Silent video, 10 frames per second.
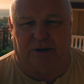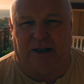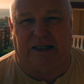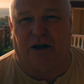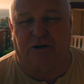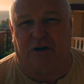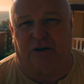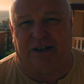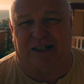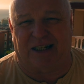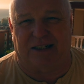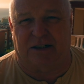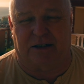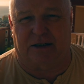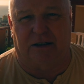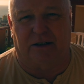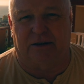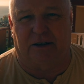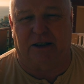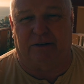ecological disasters
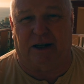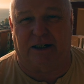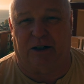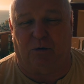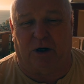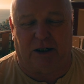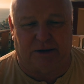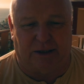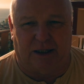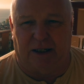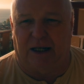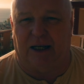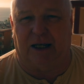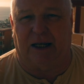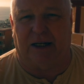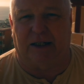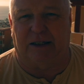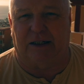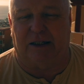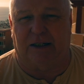that they've had in a while.
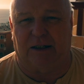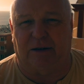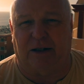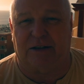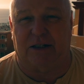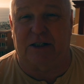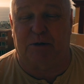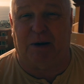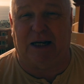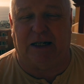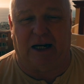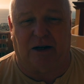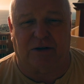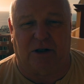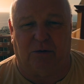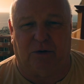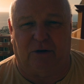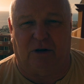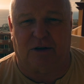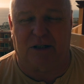And it's in Spain now, so we've
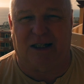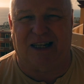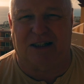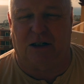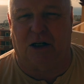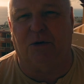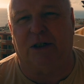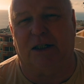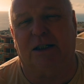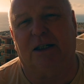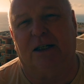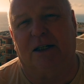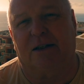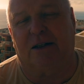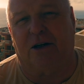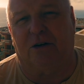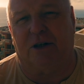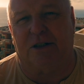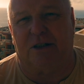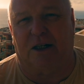got in Catalonia, there
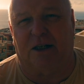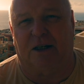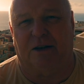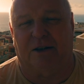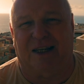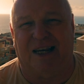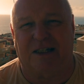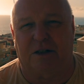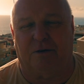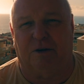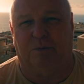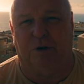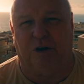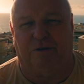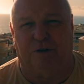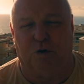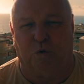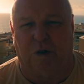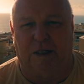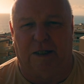is the cases of the bird
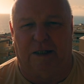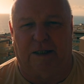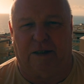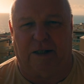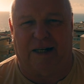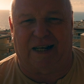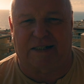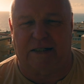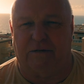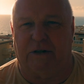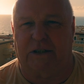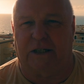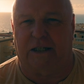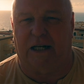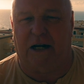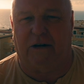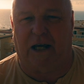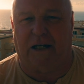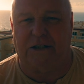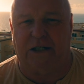flu. It hasn't reached the Canary
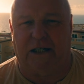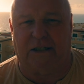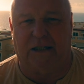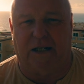Islands yet,